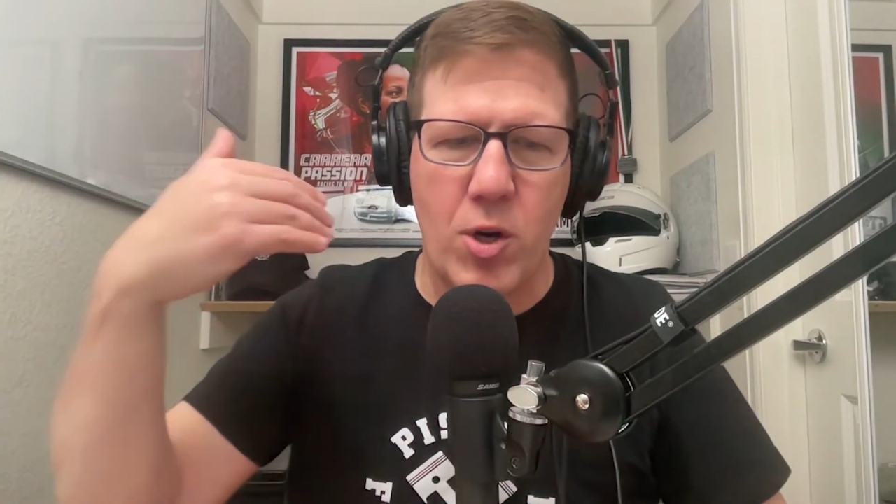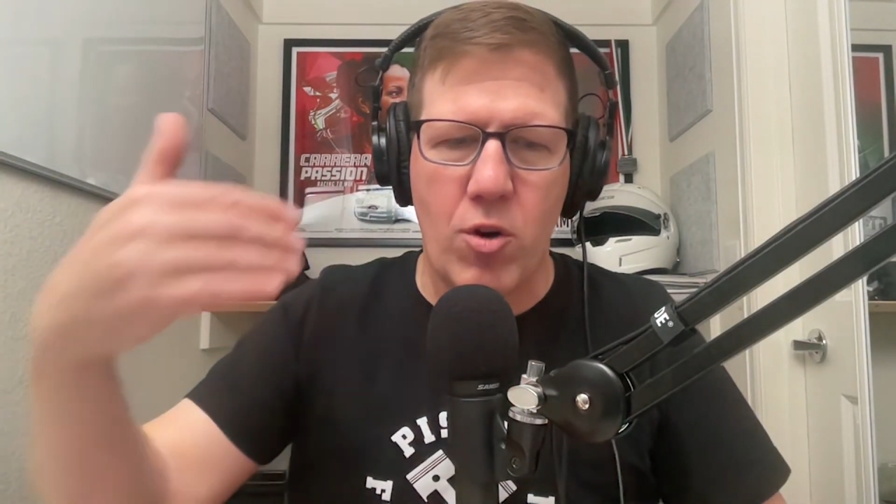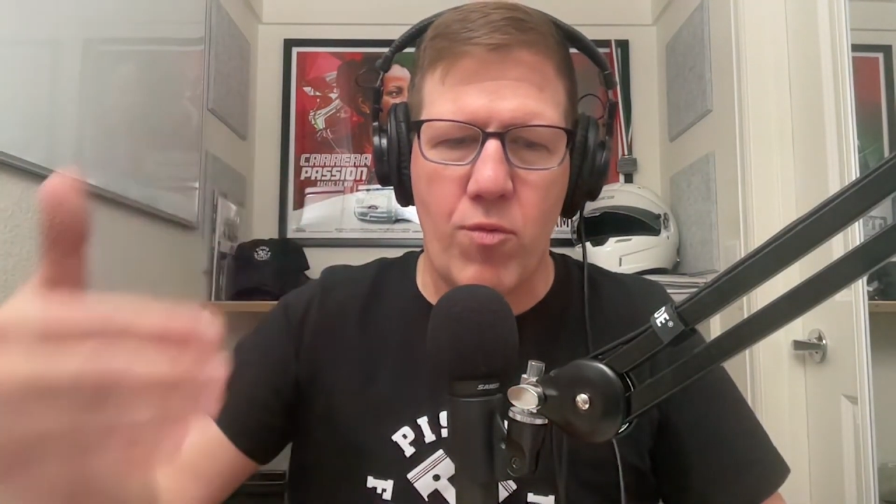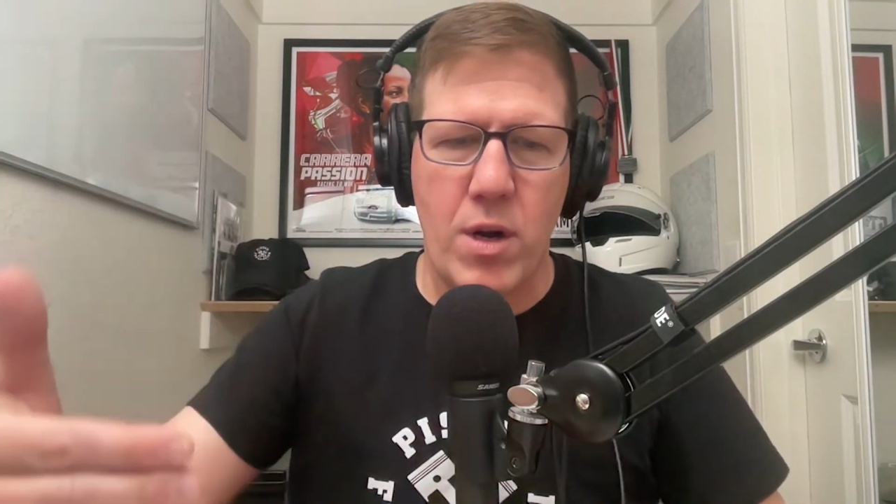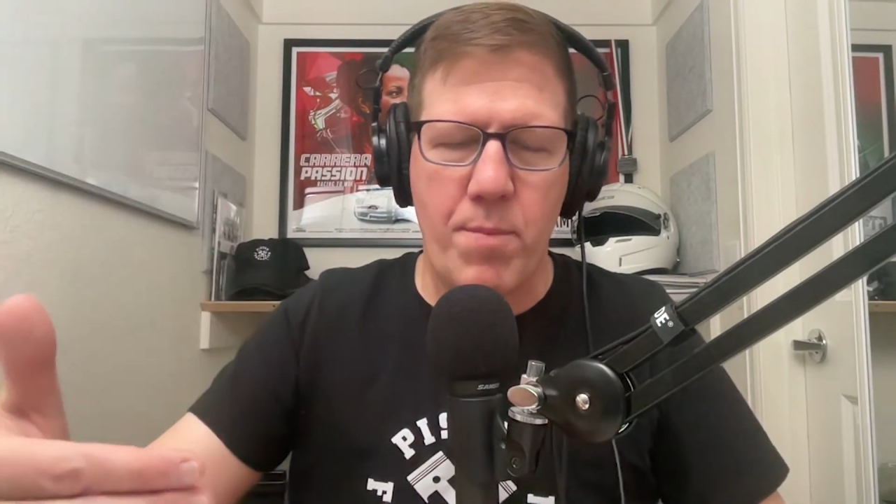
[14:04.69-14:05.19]

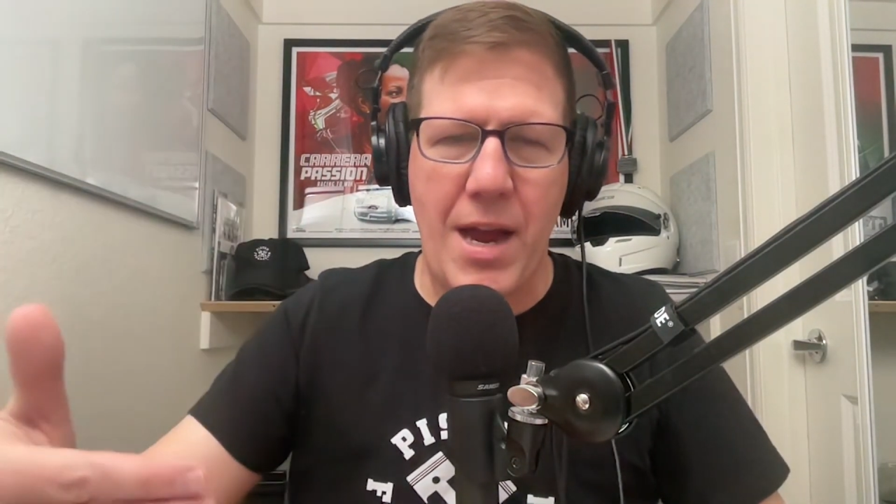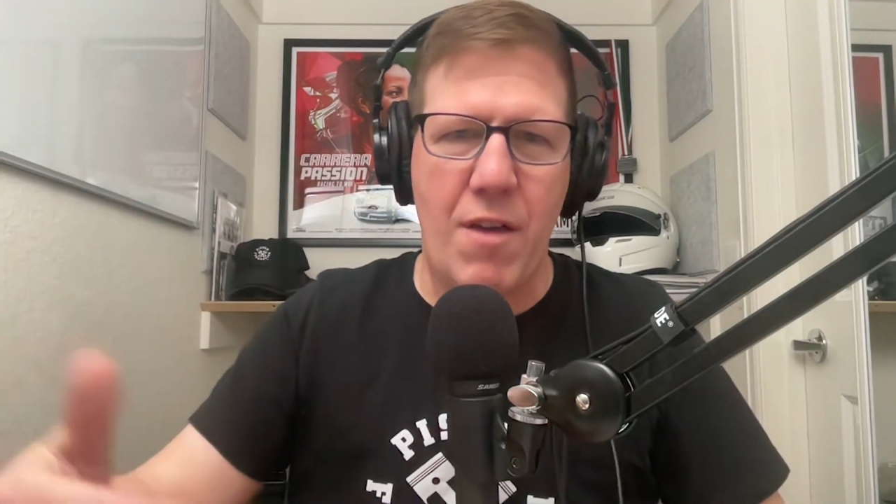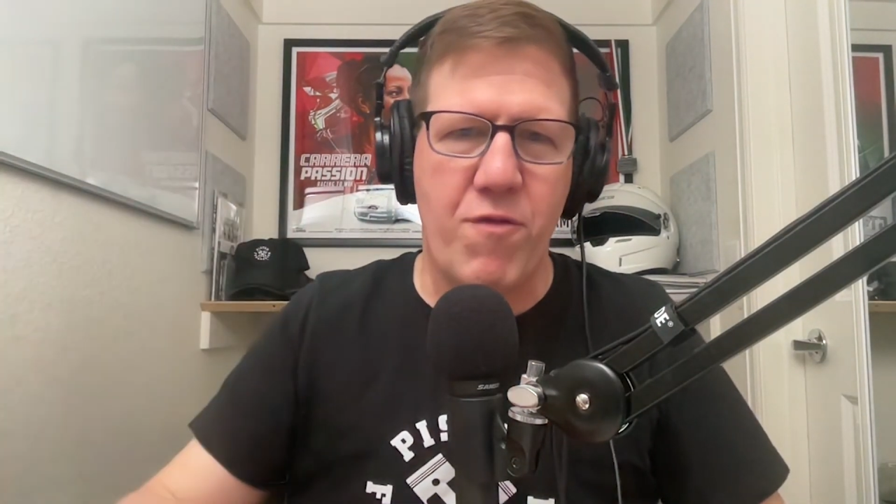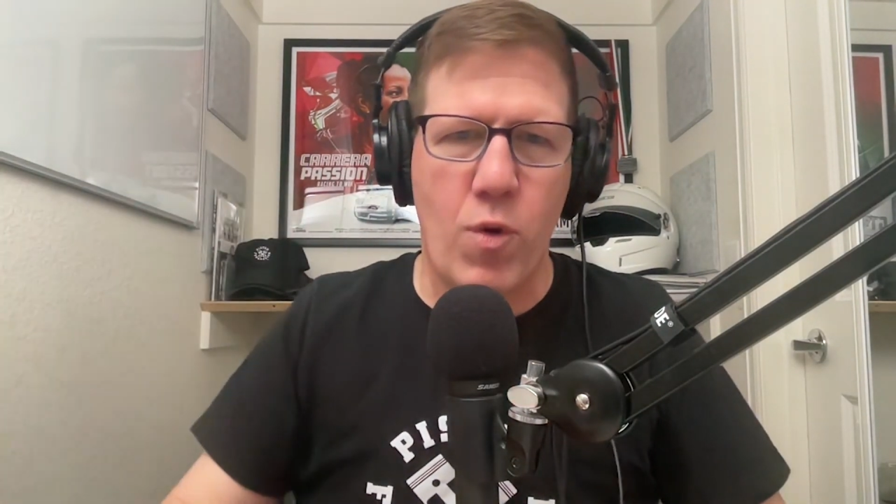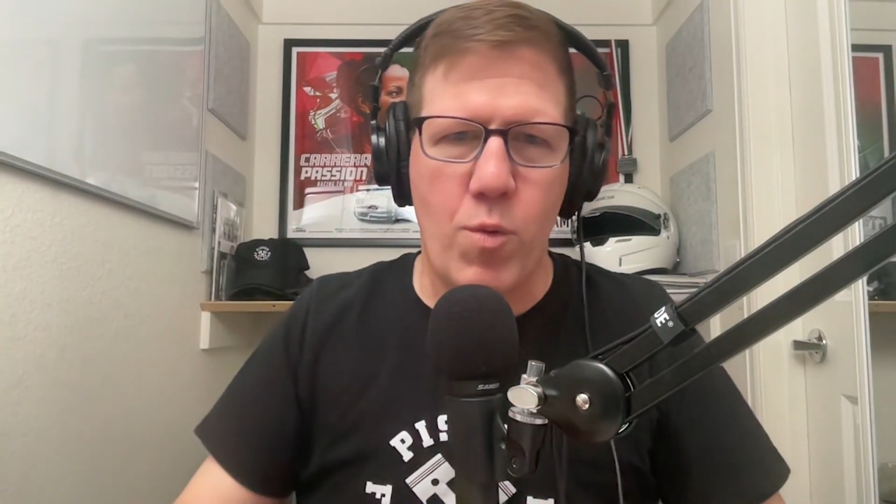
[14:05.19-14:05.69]
career
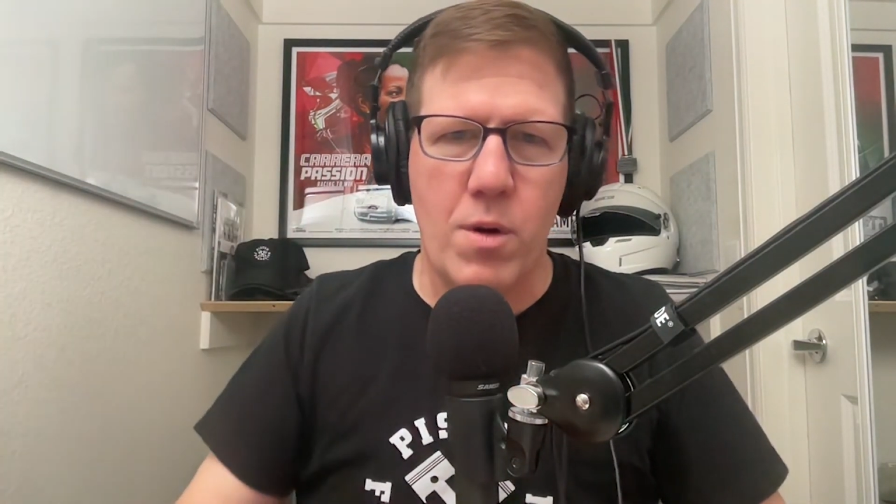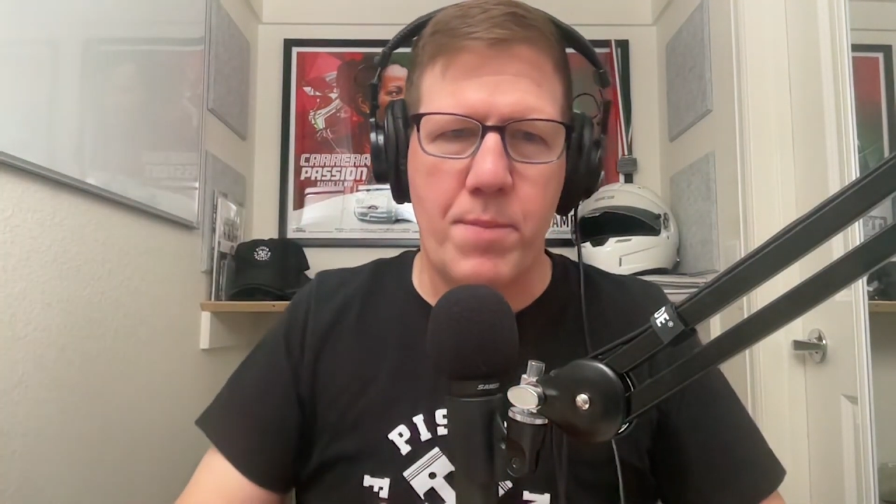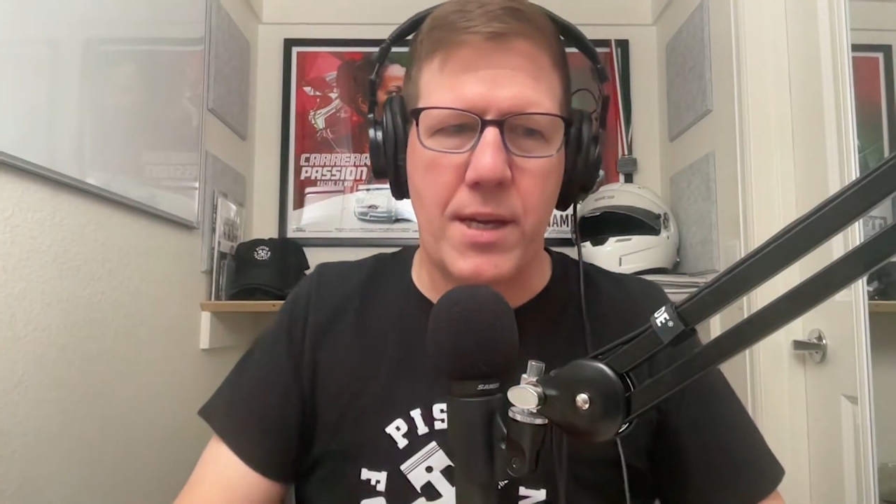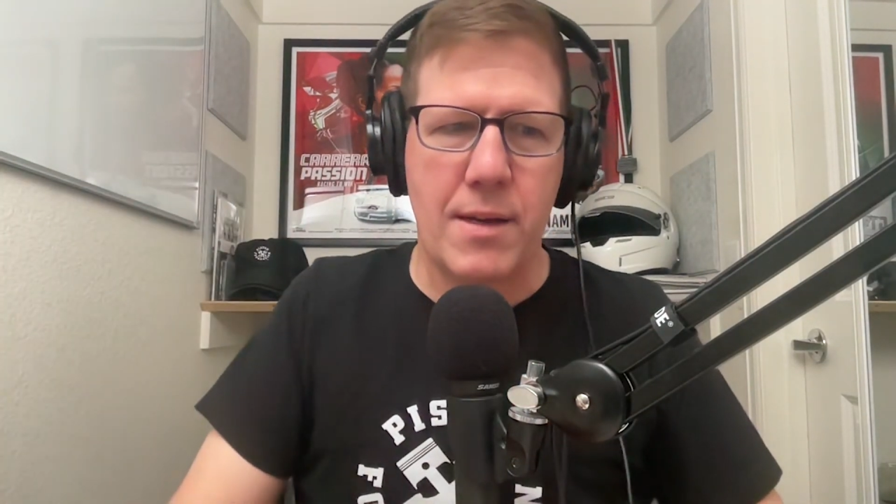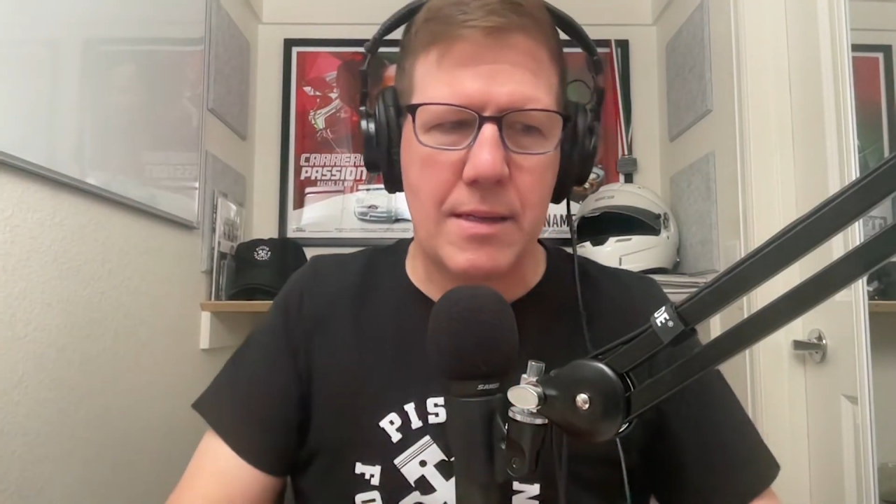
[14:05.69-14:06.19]
path forward,
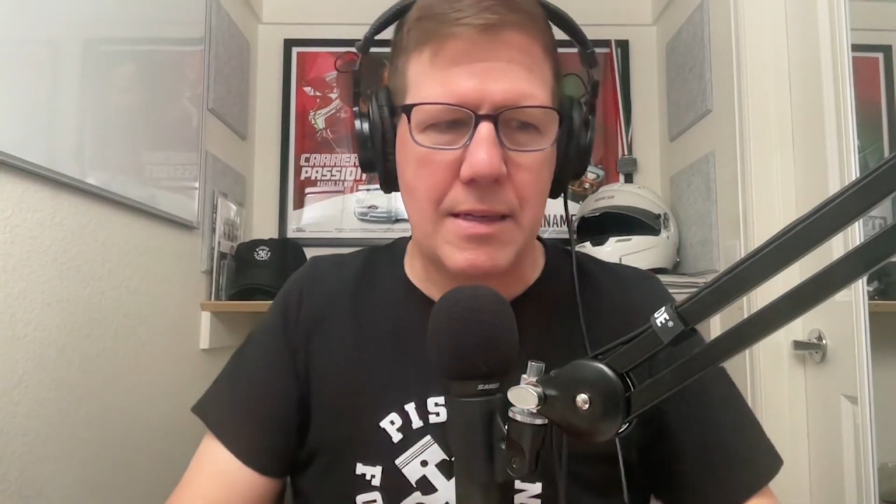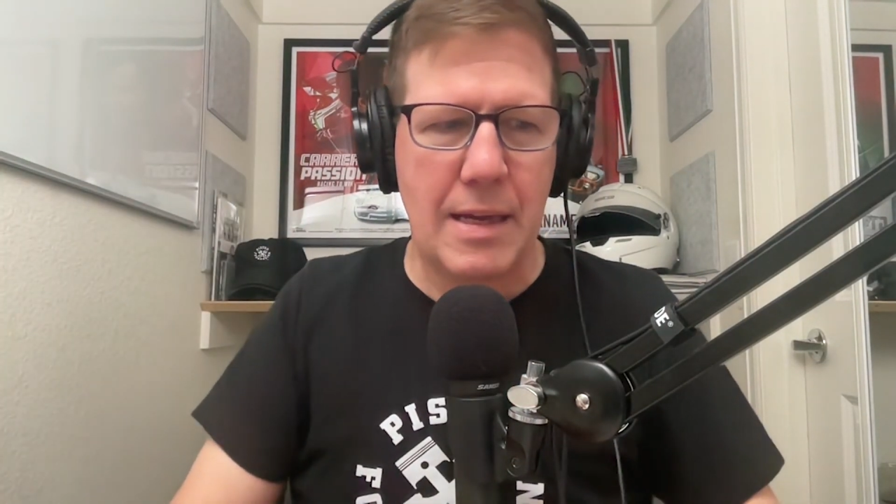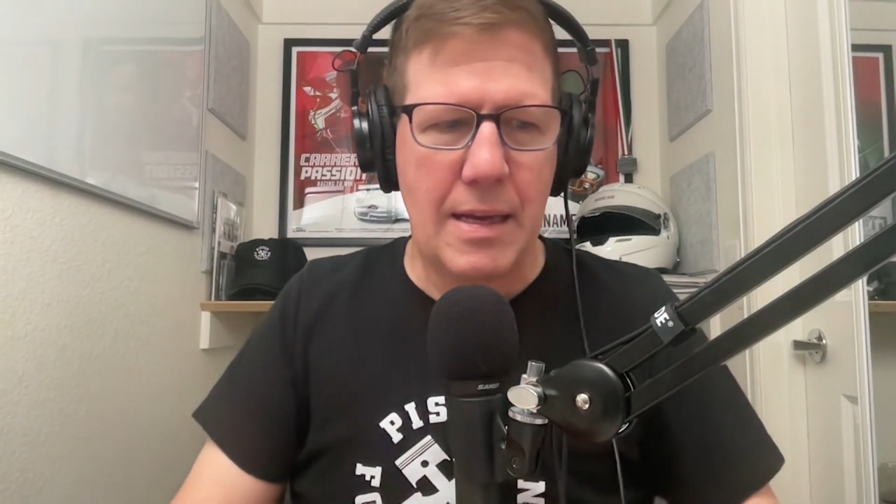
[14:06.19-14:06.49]
because